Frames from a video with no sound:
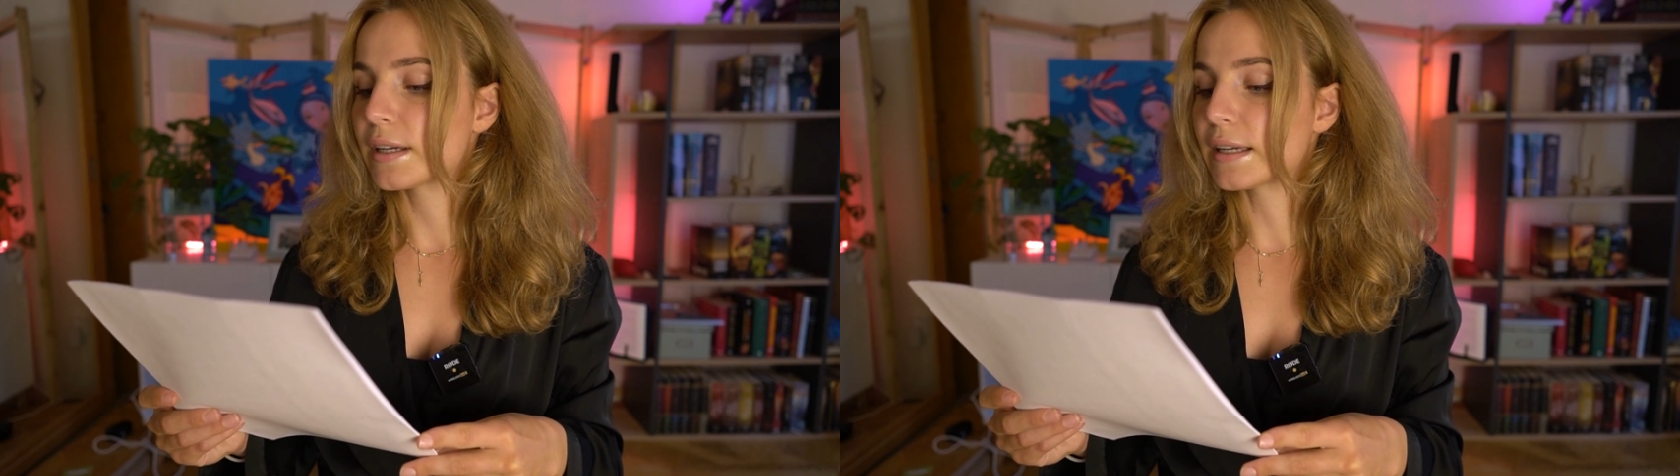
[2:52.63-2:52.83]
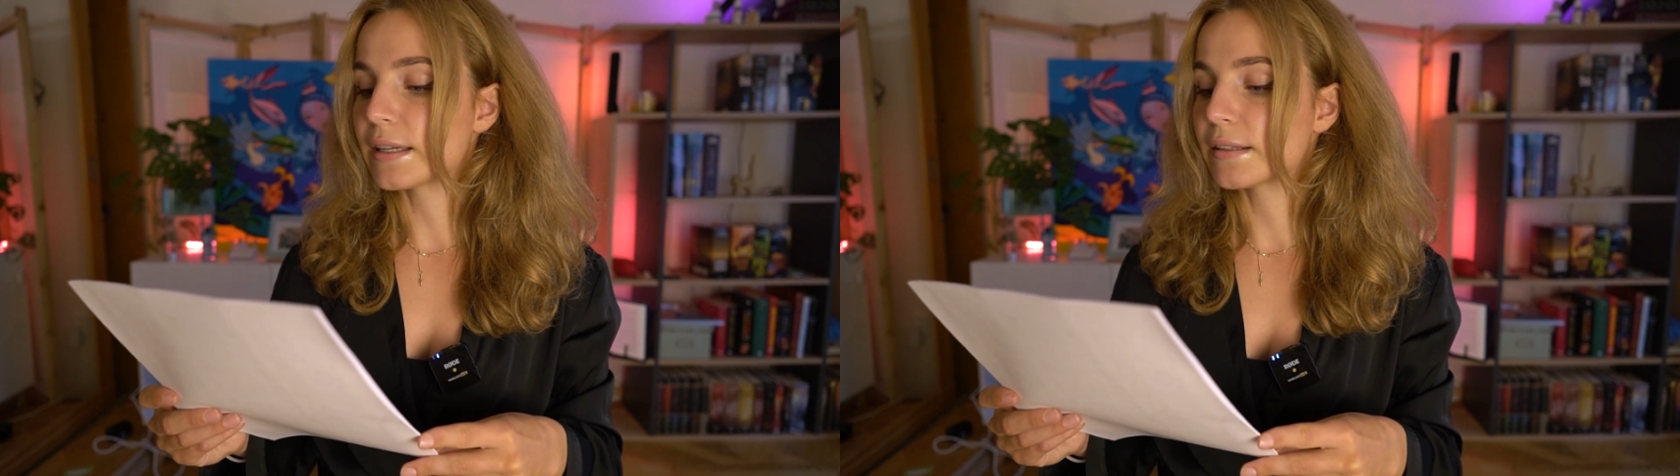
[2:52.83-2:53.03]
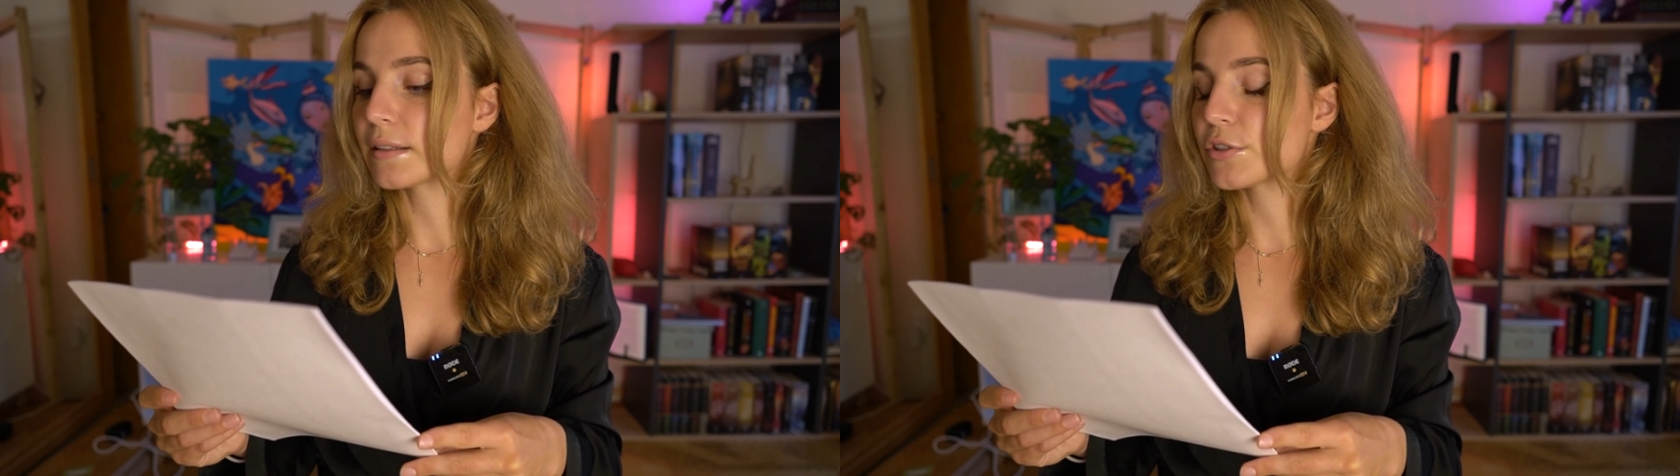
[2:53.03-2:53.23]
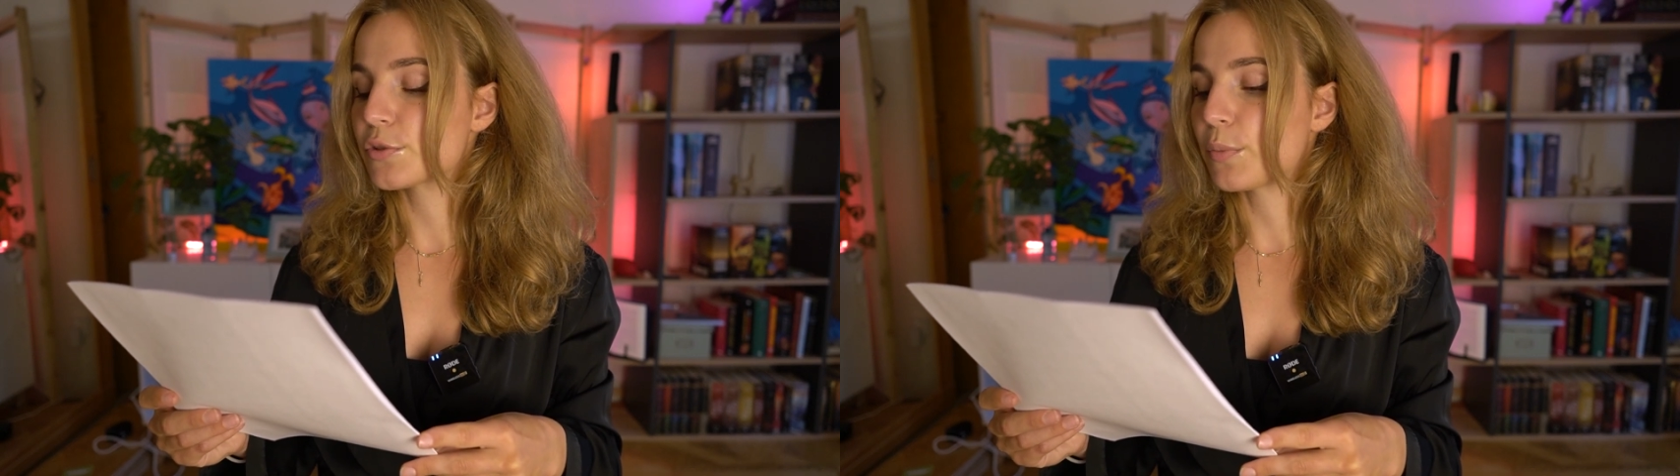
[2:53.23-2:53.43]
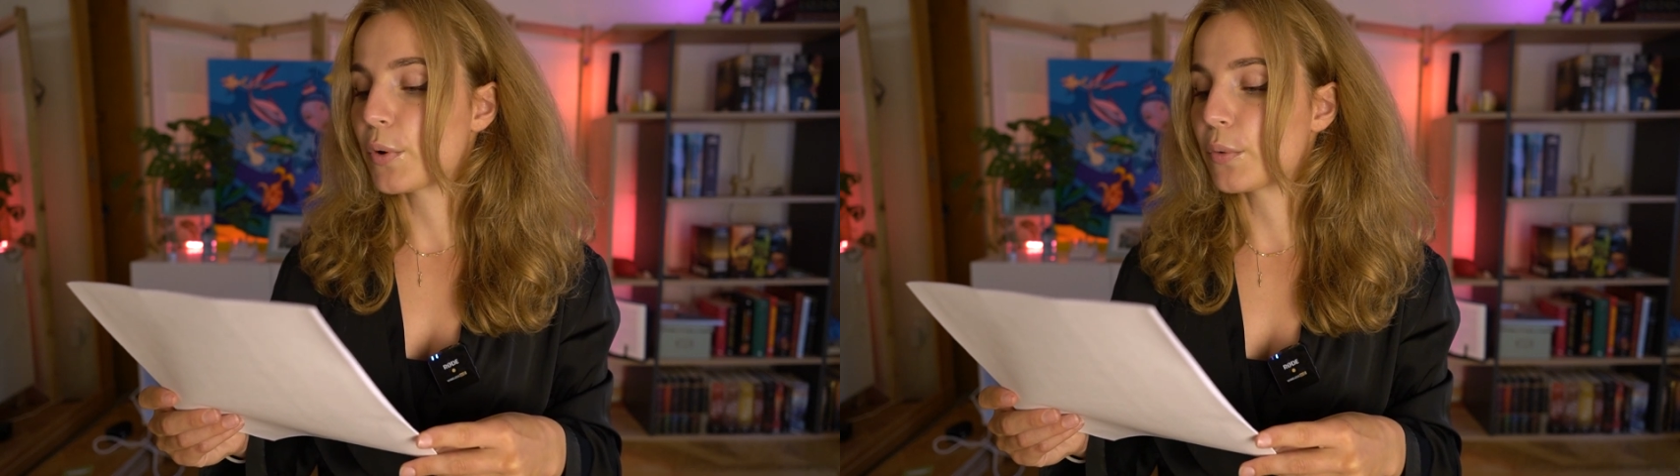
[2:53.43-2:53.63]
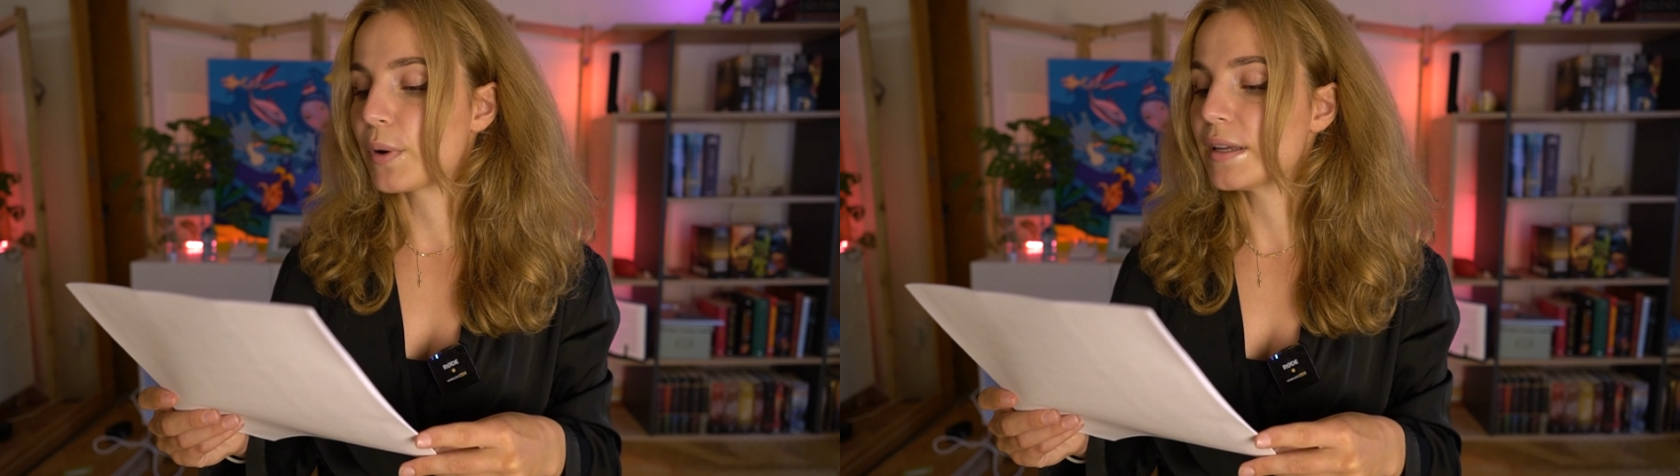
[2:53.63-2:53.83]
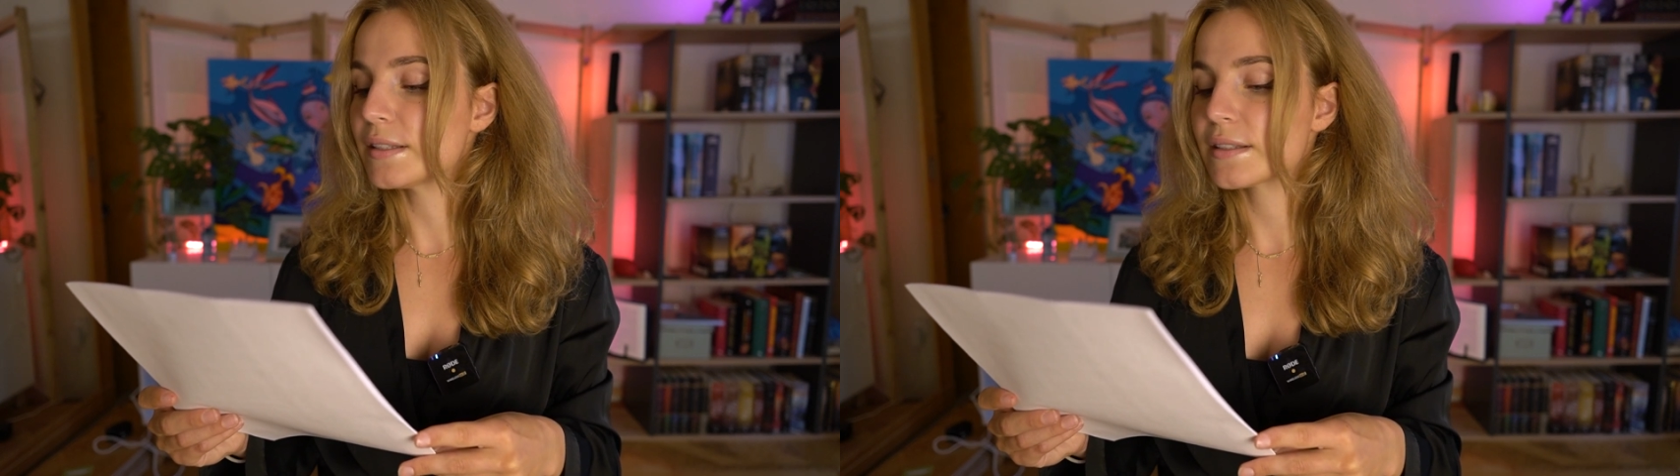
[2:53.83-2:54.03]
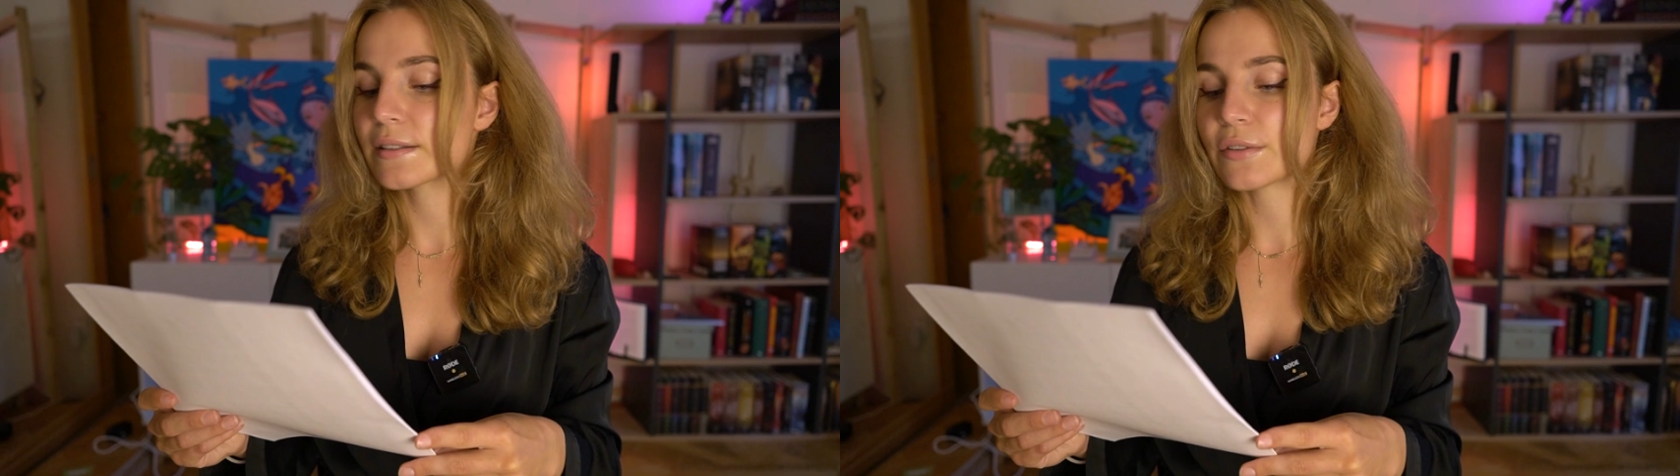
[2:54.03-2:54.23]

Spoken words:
English poet,